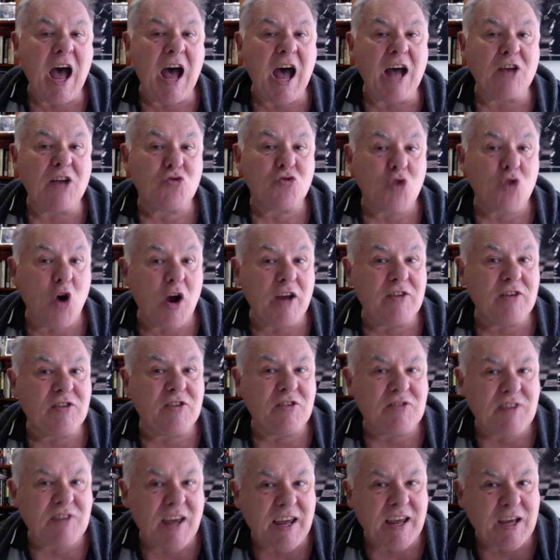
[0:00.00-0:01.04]
trying to
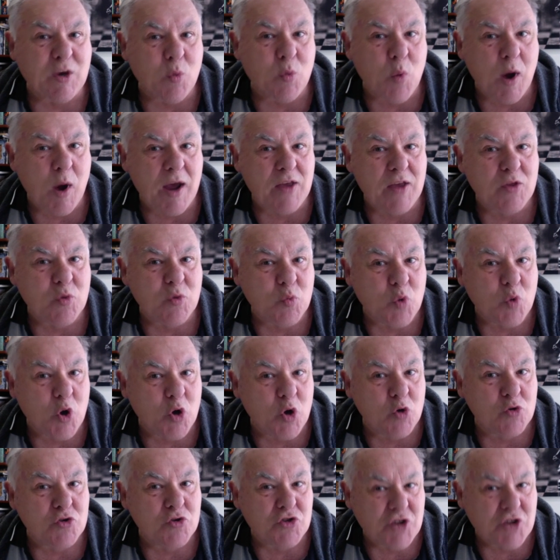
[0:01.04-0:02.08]
take away the
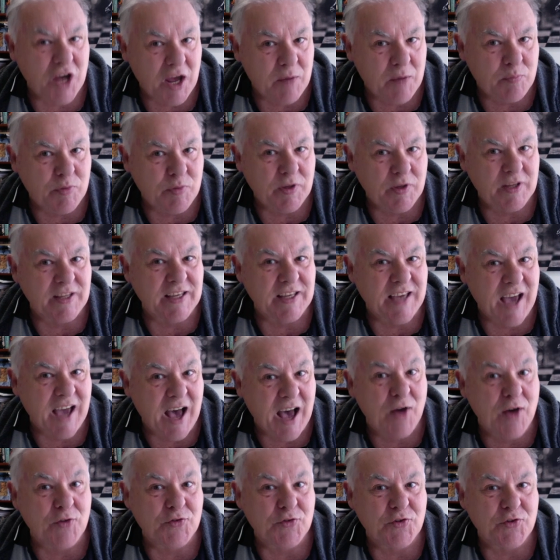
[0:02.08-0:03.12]
world champion
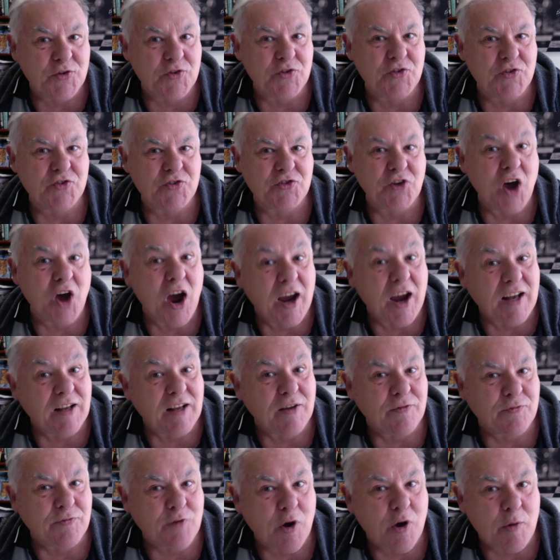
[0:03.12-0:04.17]
Carlsen's
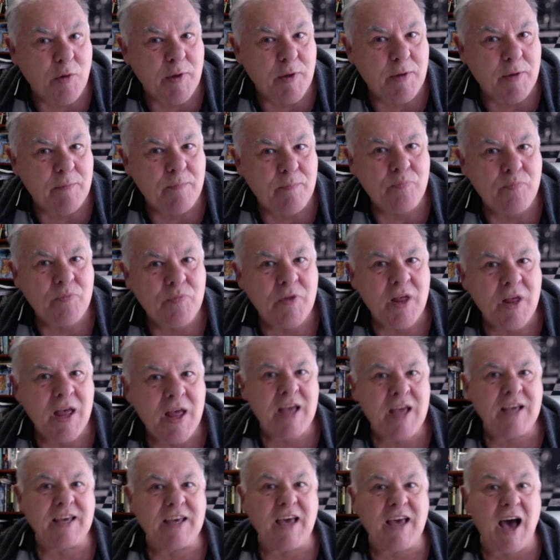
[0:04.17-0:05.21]
title from him,
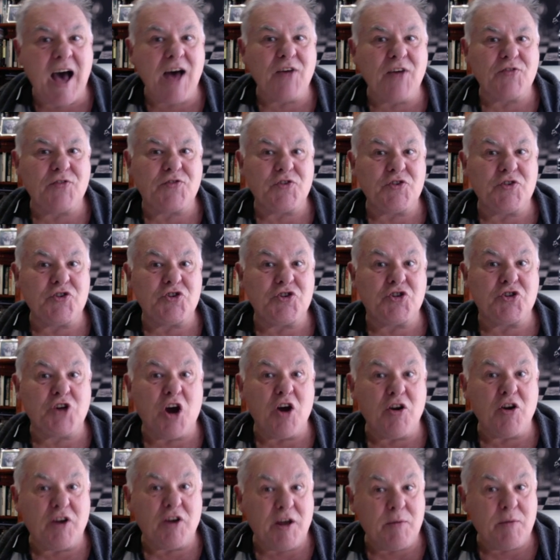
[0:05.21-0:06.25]
Carlsen
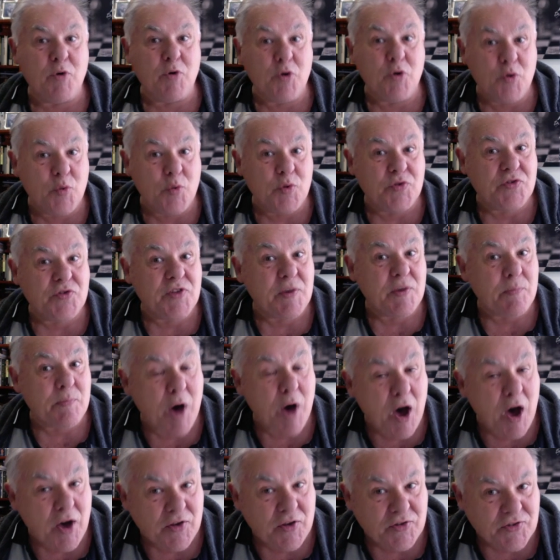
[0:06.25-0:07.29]
showed him who was the
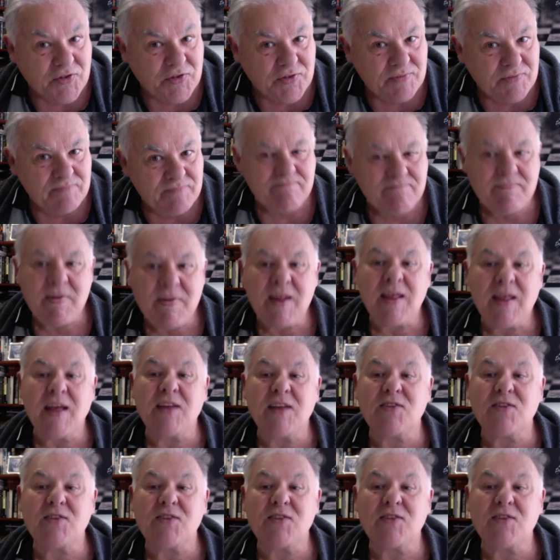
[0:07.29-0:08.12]
boss. That's